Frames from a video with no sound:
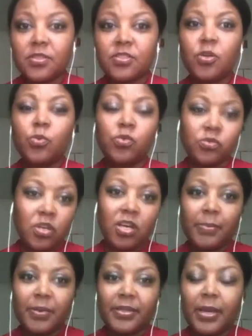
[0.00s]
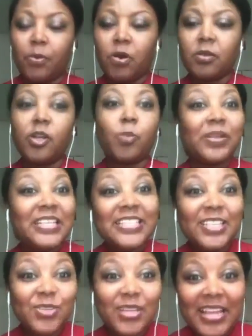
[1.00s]
So we'll talk about that part later. But let's
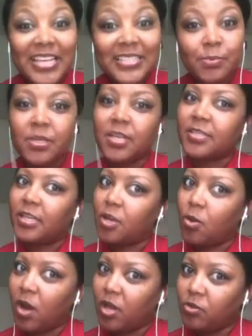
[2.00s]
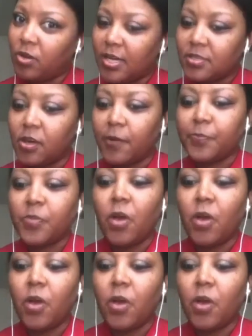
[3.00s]
get to the lesson because I know how you guys are.